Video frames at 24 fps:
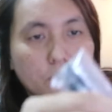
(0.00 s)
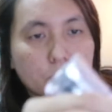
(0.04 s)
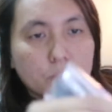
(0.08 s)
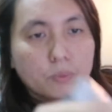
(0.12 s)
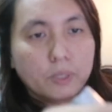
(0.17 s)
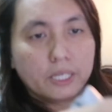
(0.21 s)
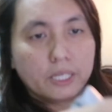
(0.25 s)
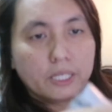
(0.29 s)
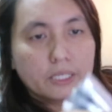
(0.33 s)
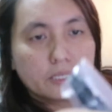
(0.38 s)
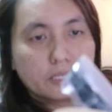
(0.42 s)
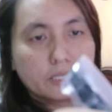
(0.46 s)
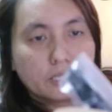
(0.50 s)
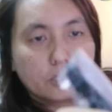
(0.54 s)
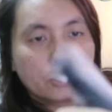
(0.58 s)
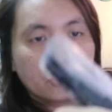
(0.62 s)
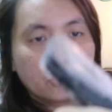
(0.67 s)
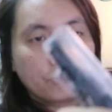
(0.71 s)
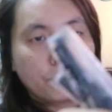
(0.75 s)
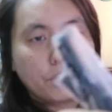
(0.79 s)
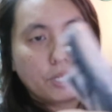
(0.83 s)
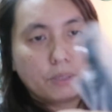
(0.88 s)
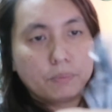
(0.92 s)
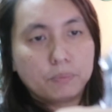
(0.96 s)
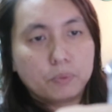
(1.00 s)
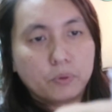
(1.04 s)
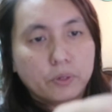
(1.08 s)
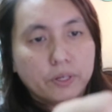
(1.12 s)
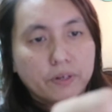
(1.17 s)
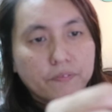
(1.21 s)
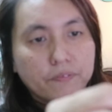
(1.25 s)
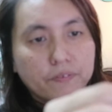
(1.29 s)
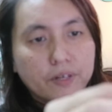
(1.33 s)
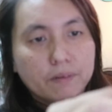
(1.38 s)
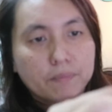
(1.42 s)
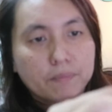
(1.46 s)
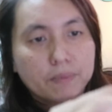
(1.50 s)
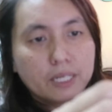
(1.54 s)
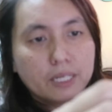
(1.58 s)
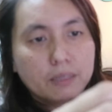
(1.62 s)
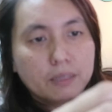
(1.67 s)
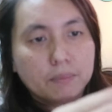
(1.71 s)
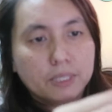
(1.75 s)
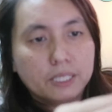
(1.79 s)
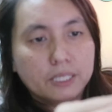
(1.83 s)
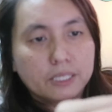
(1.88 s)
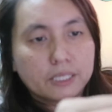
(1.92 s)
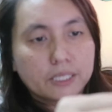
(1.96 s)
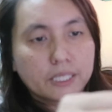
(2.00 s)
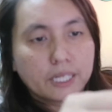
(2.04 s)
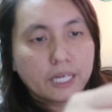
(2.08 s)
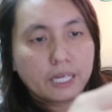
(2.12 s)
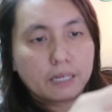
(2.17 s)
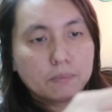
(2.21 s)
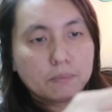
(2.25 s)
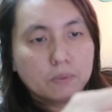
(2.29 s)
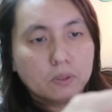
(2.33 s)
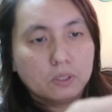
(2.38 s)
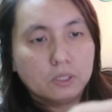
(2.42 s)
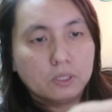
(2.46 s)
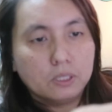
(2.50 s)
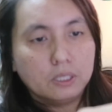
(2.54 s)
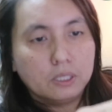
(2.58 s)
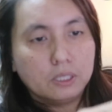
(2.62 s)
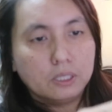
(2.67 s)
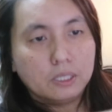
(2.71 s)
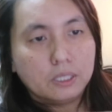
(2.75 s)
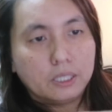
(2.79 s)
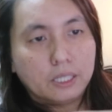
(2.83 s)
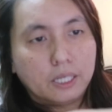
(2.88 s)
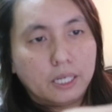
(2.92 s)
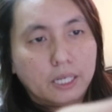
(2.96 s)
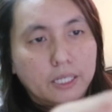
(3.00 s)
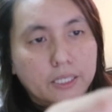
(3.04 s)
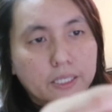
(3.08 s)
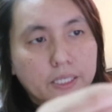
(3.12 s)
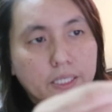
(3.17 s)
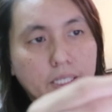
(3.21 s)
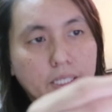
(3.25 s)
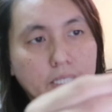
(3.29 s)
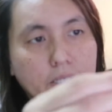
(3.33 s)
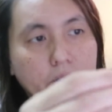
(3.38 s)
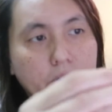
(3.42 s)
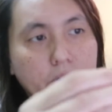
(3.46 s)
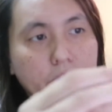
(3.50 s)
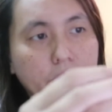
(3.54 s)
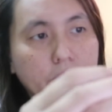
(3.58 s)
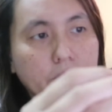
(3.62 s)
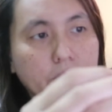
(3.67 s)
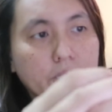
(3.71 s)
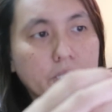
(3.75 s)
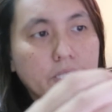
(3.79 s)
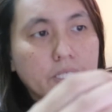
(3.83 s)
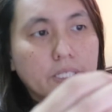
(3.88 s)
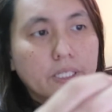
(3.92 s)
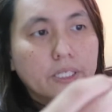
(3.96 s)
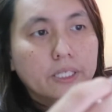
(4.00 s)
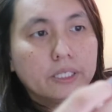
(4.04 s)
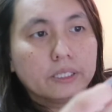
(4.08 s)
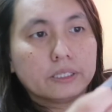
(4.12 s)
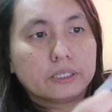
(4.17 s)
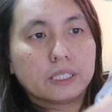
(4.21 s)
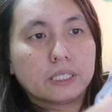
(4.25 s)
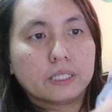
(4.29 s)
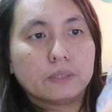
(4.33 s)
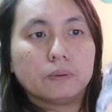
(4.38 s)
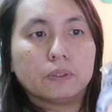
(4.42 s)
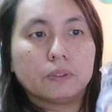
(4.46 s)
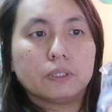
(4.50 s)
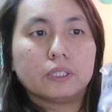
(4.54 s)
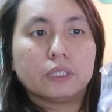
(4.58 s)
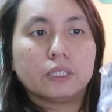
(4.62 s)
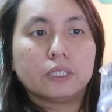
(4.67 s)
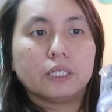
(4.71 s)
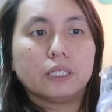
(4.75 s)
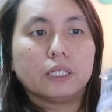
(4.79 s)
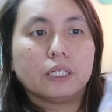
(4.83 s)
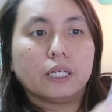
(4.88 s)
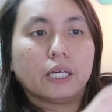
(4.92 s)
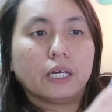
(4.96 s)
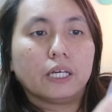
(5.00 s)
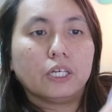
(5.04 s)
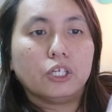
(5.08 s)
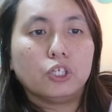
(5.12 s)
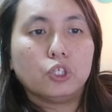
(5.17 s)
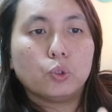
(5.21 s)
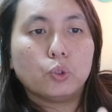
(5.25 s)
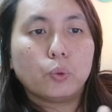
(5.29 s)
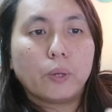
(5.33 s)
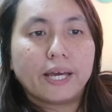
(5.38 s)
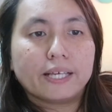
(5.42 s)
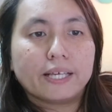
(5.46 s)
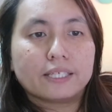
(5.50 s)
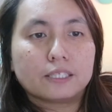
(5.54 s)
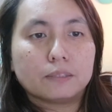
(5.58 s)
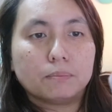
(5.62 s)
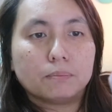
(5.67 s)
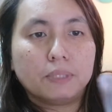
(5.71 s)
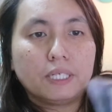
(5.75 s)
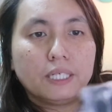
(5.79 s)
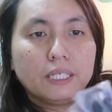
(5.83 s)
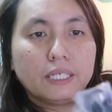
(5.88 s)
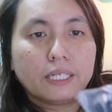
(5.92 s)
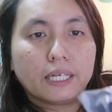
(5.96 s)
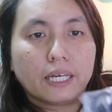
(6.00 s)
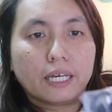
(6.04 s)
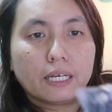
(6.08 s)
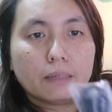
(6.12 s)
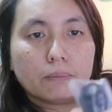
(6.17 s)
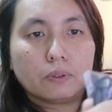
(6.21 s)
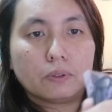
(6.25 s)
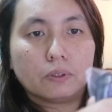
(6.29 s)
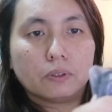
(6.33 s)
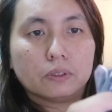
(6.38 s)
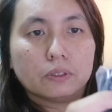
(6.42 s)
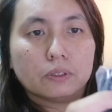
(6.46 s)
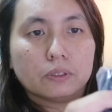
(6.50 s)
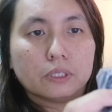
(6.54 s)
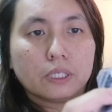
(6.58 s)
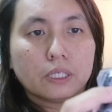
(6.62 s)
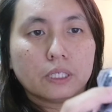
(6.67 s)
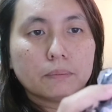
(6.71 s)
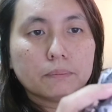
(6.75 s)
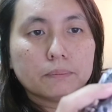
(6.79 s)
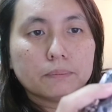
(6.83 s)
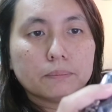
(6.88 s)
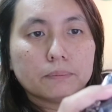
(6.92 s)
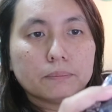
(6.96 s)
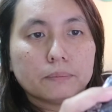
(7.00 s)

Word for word: one is a 3.5 millimeter cable and the other is I would think a USB cable yep